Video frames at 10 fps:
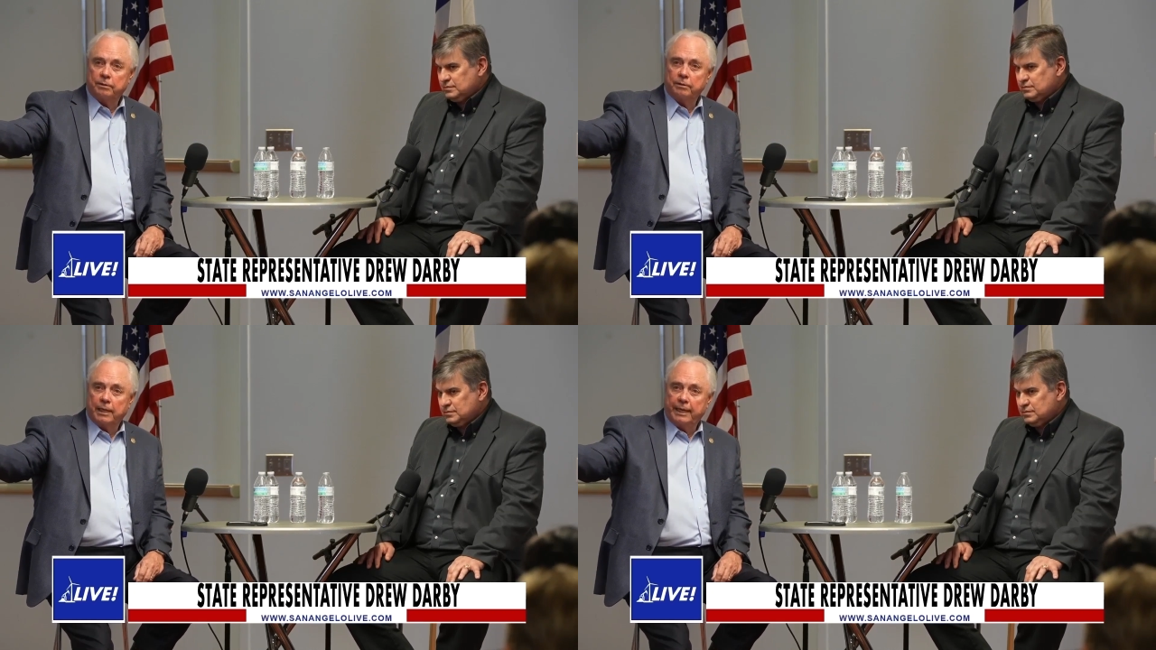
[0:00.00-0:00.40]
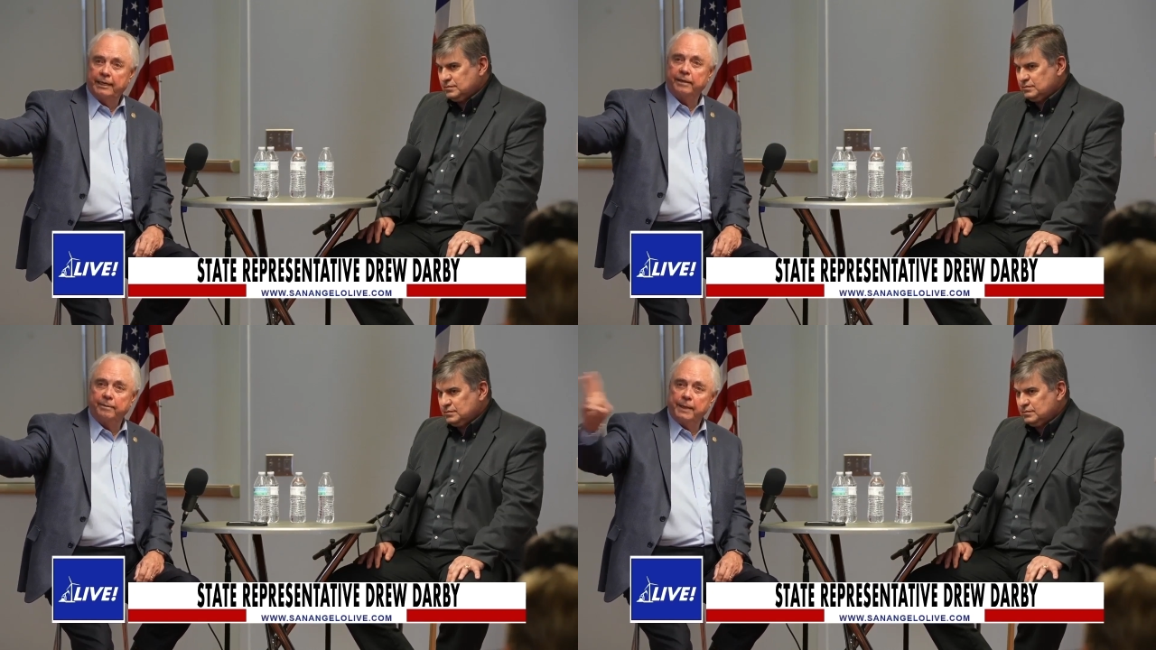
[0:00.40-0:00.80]
Speaker 1: to
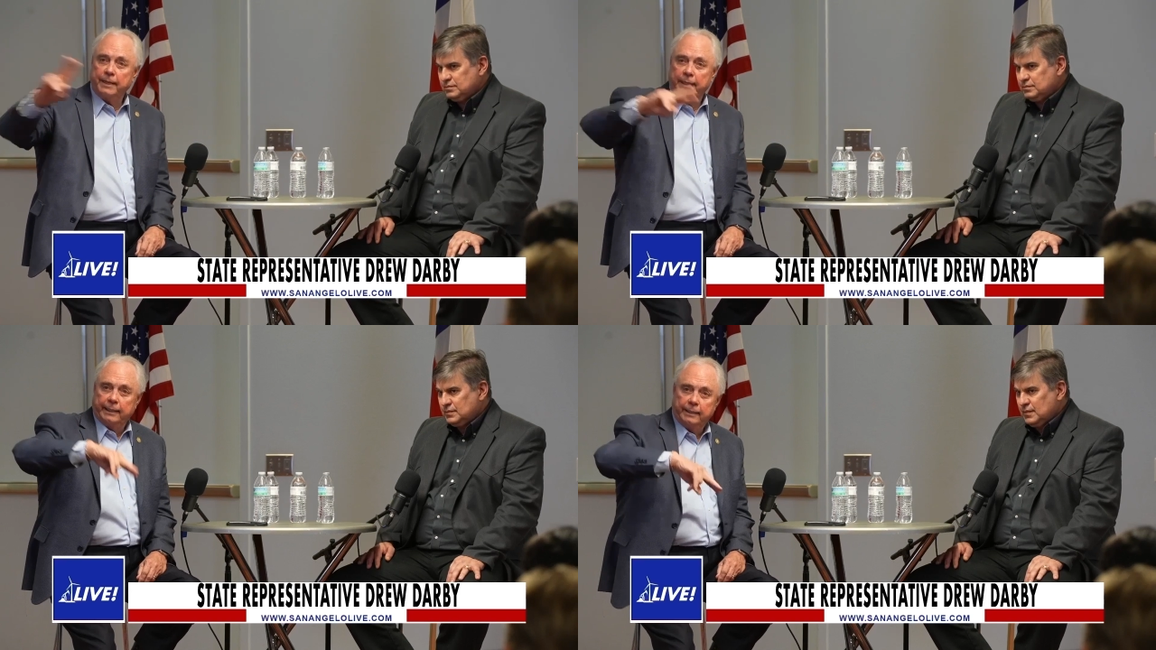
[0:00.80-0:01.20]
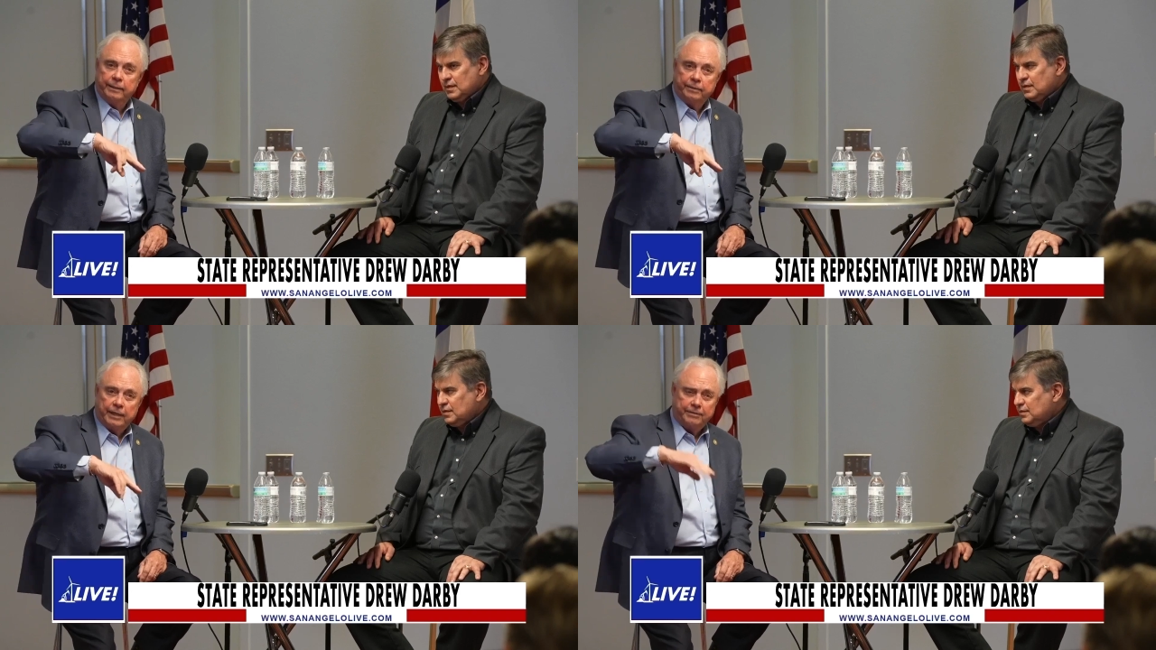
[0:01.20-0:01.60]
handle the money.
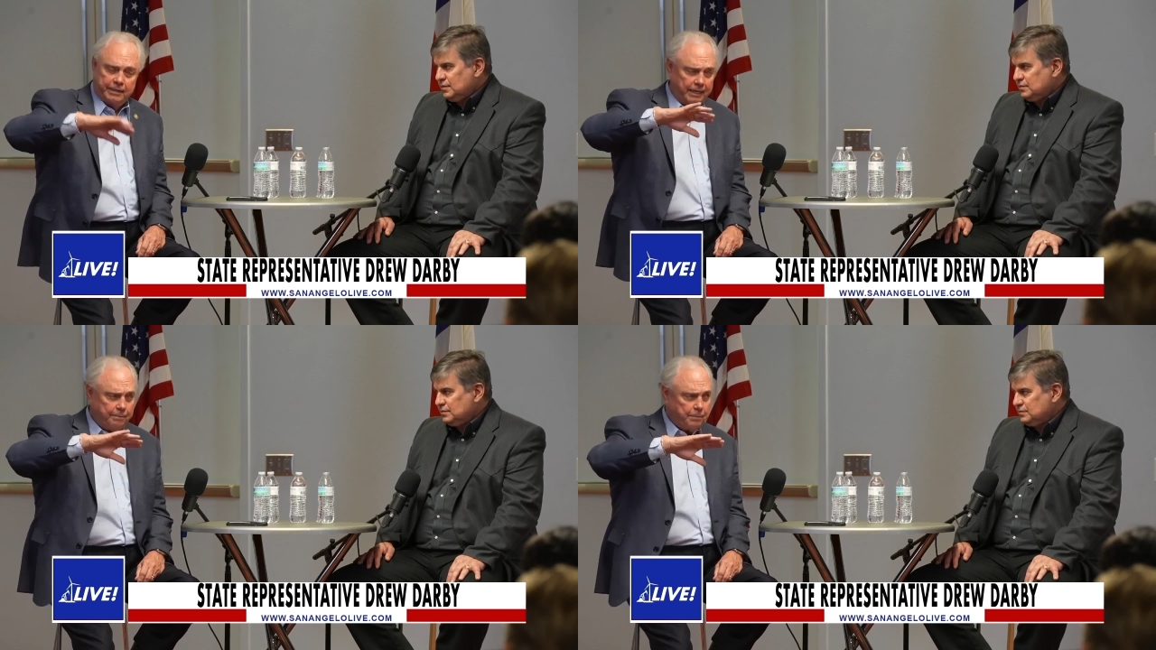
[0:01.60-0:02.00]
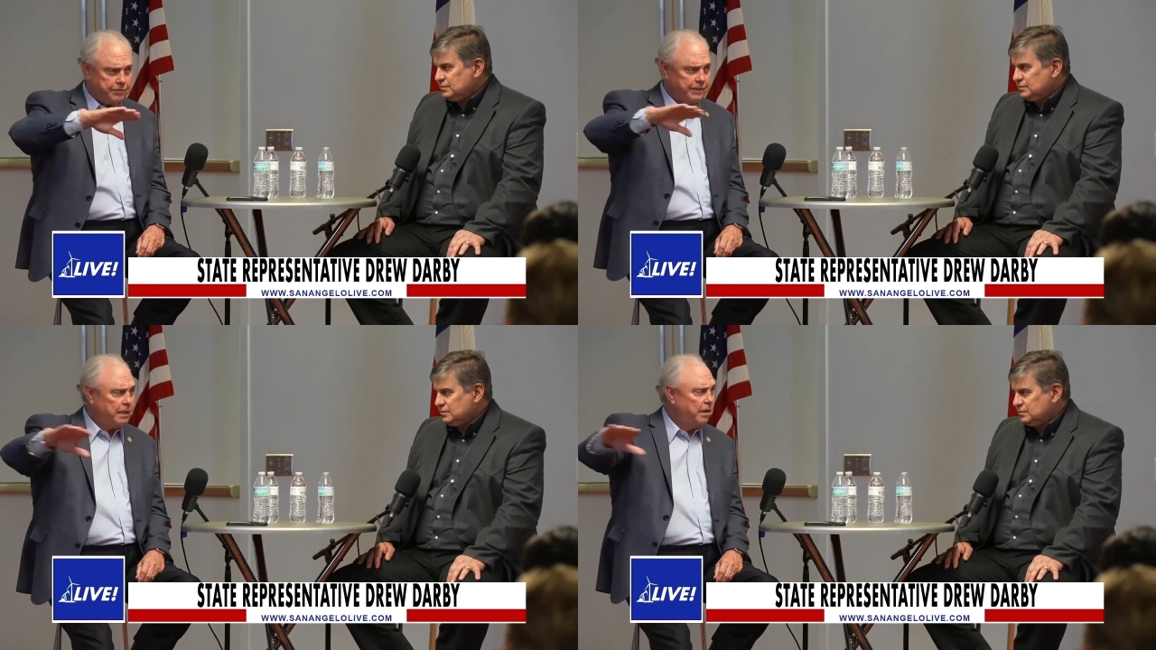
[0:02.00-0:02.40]
That's eight
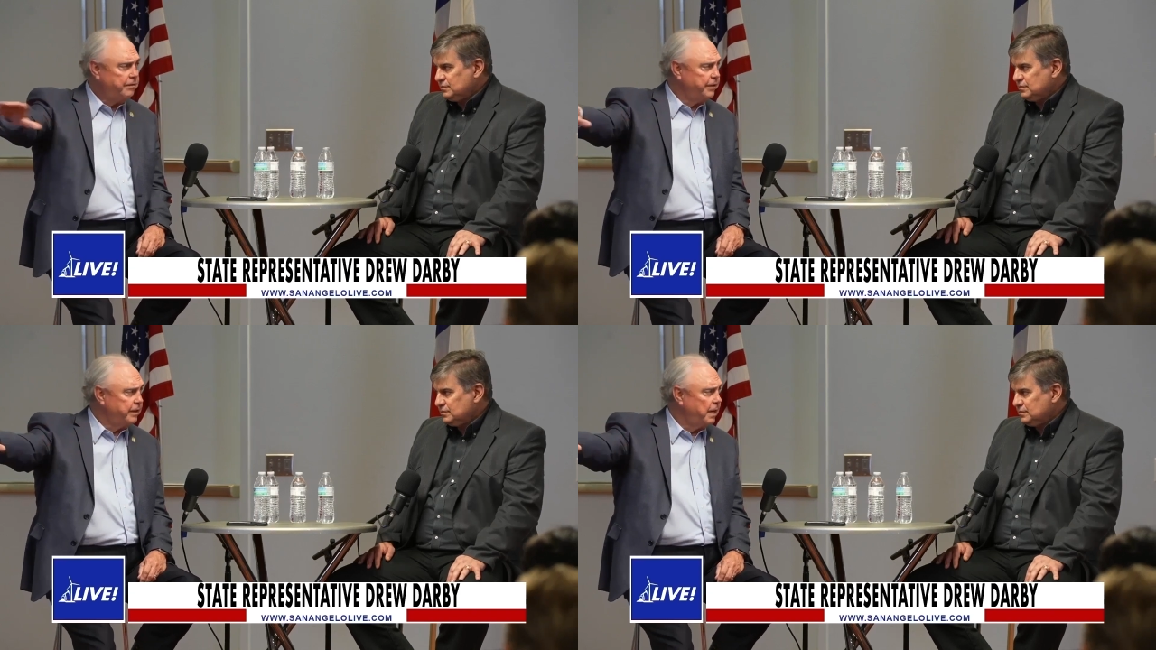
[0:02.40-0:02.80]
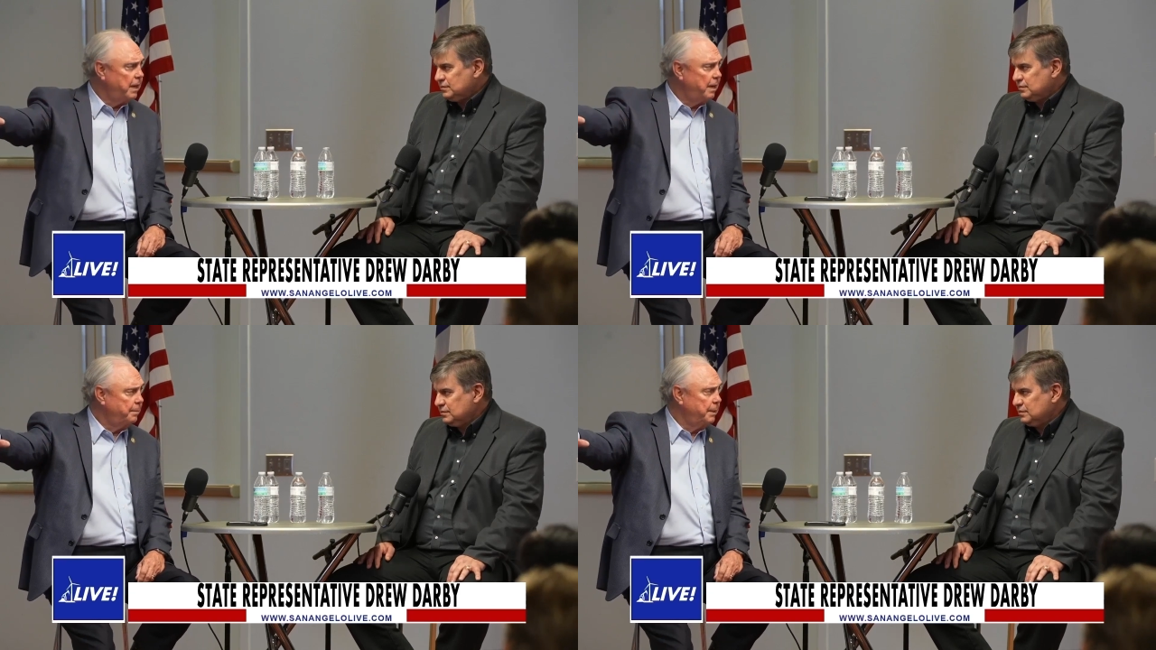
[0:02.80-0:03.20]
percent off the top.